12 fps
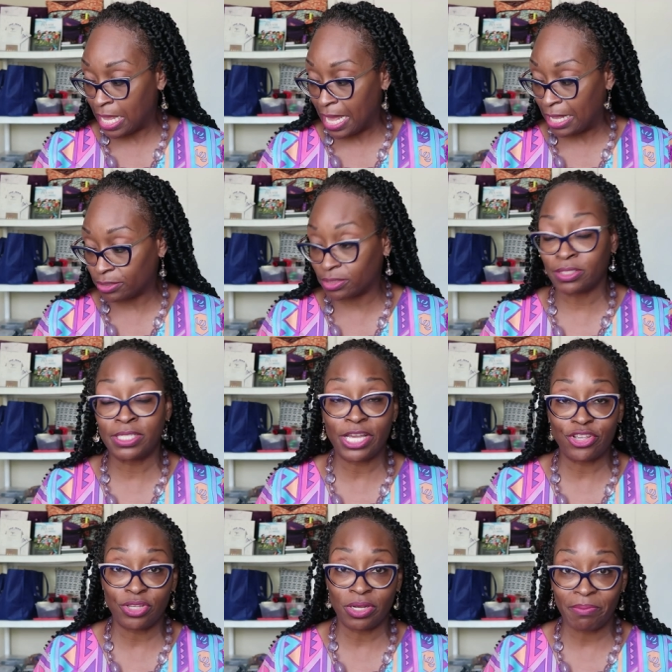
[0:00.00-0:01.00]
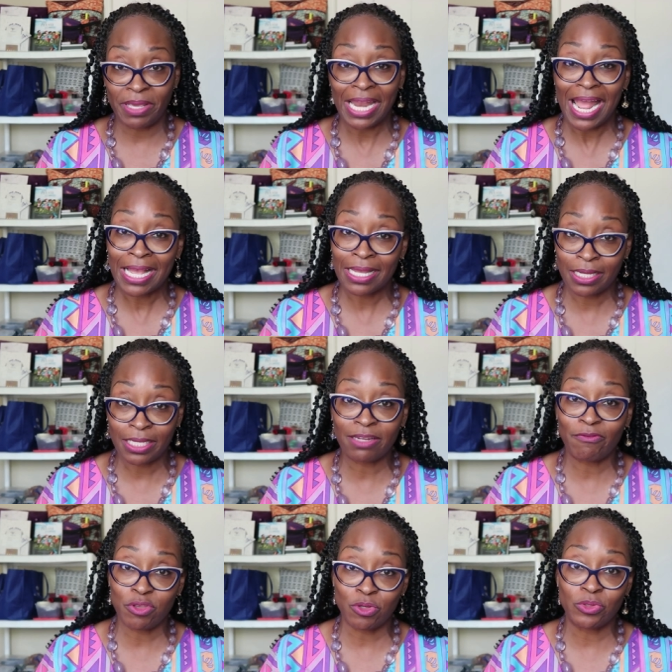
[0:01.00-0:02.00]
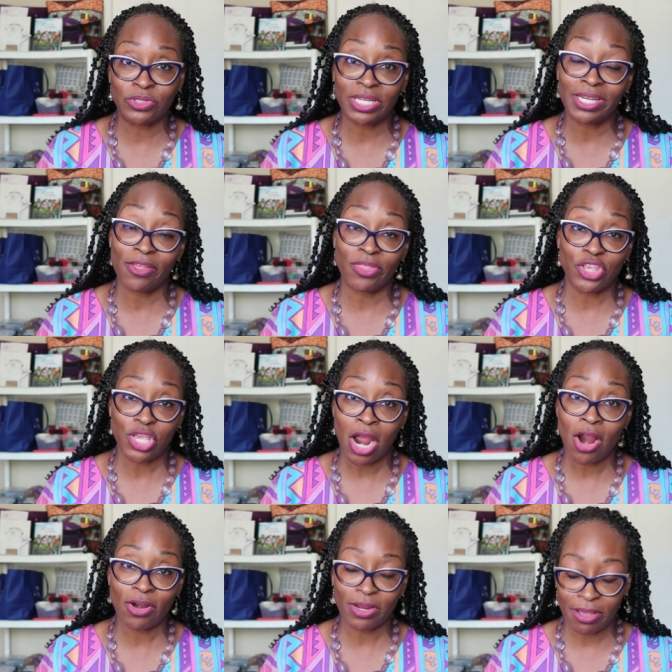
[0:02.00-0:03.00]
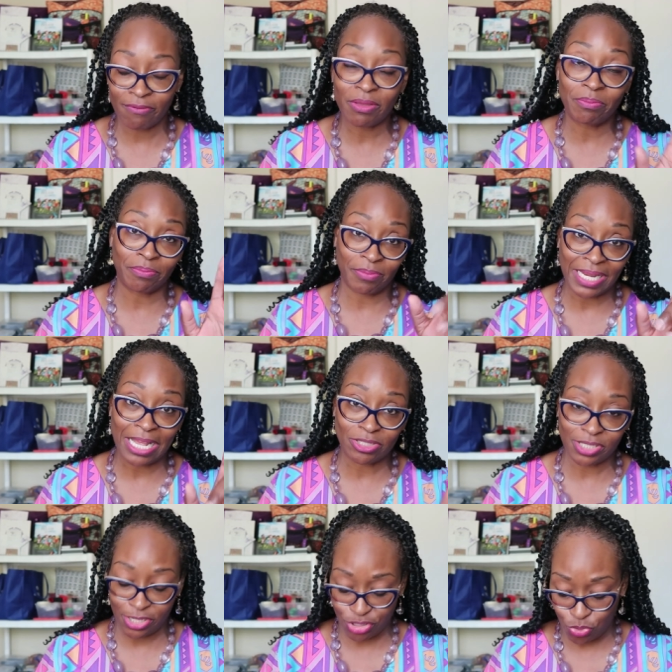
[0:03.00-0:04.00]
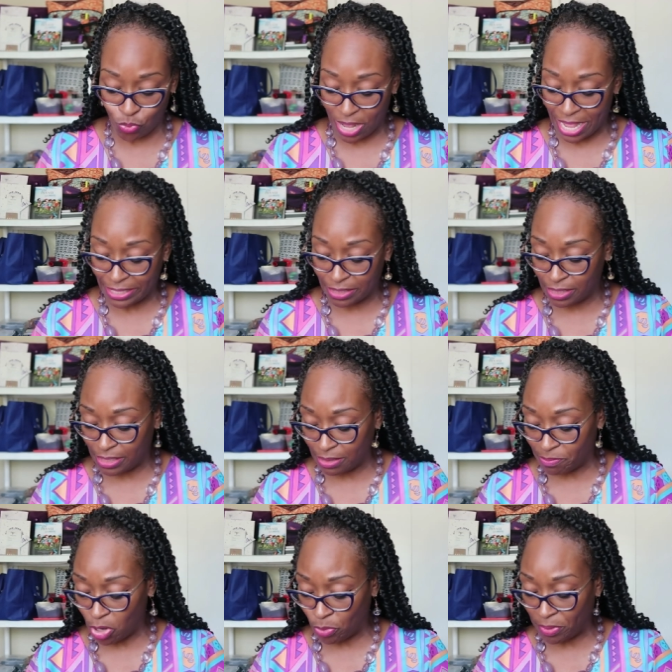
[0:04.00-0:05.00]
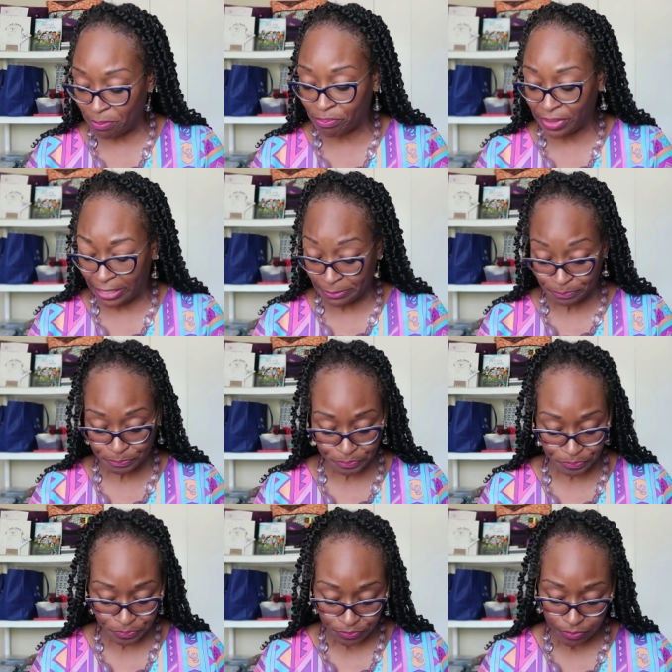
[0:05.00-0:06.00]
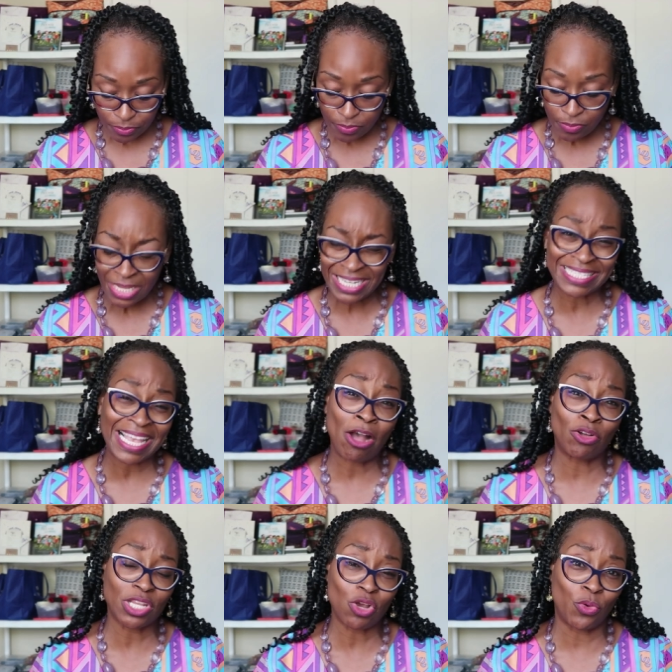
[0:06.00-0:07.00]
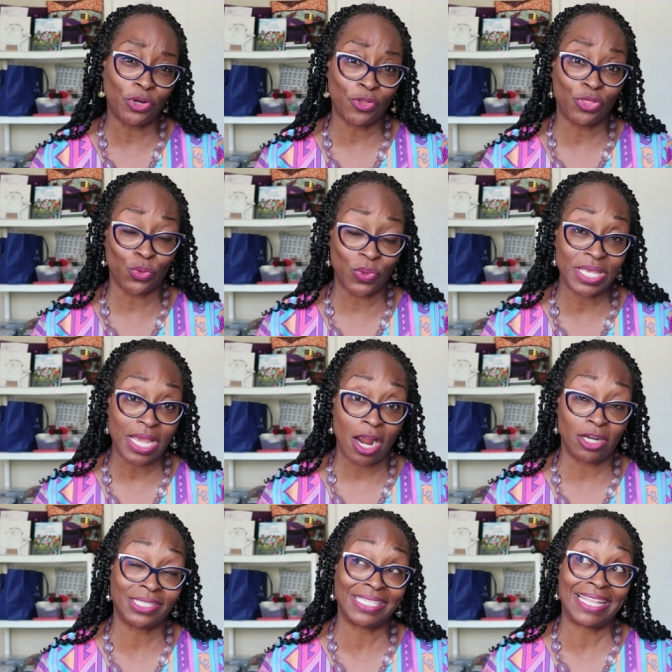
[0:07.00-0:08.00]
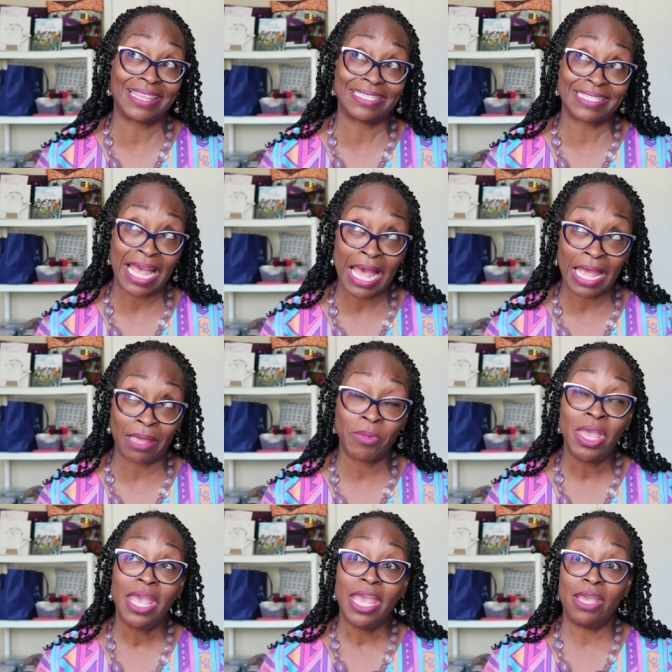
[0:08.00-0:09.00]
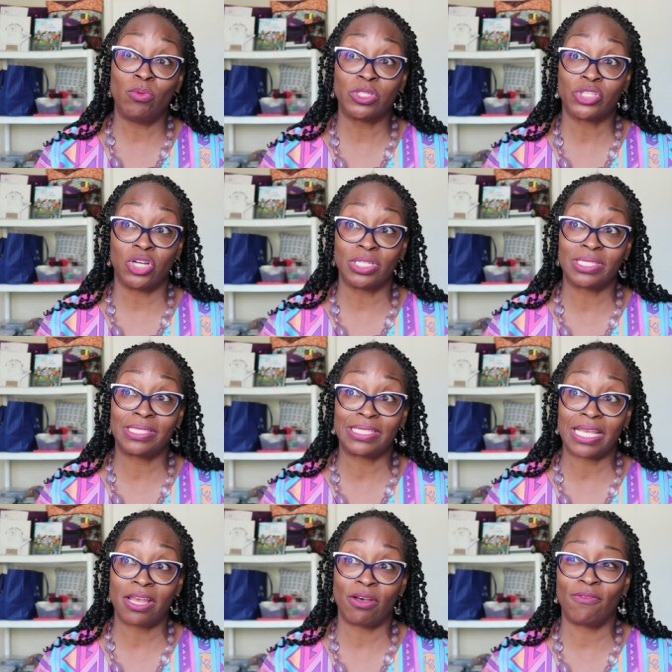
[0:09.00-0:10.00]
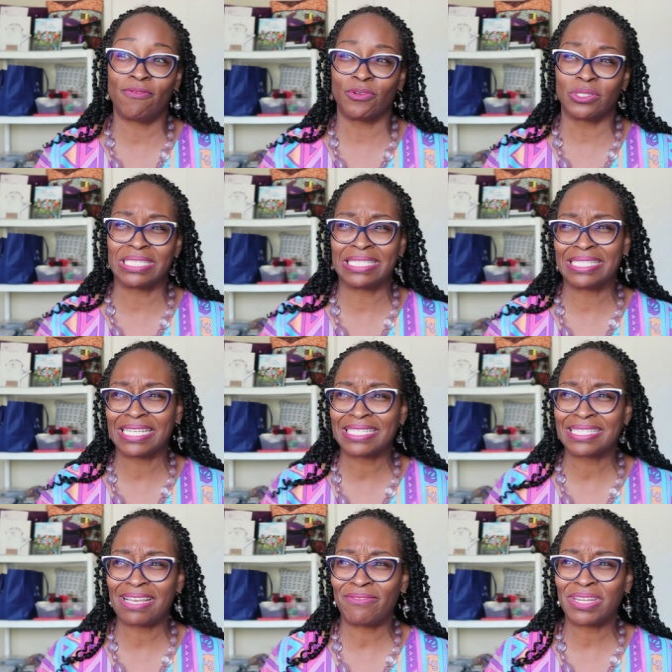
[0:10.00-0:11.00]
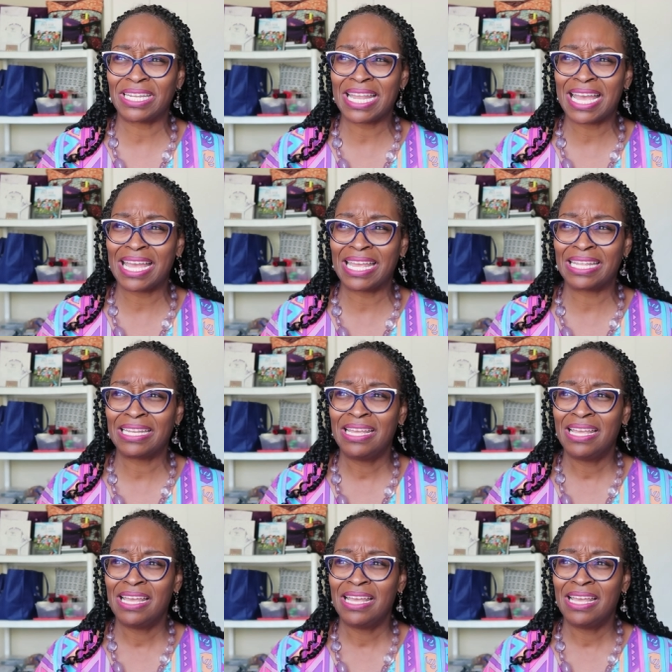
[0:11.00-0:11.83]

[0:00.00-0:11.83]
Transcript: I'll tell you in a minute. I could have used another yard of it, but I'll tell you why in, in a moment. But because I only ordered three yards and at the time it was on sale for $6.79